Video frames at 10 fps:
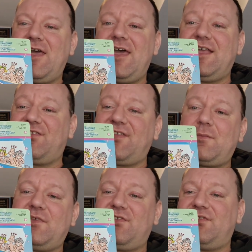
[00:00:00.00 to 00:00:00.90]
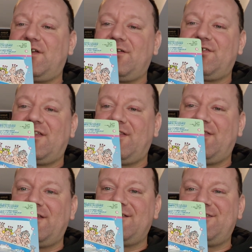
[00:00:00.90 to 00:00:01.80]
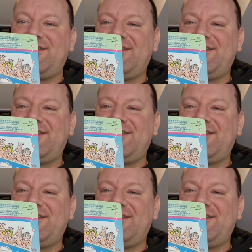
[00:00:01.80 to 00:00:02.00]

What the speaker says: "Hey, slap these stickers on the things."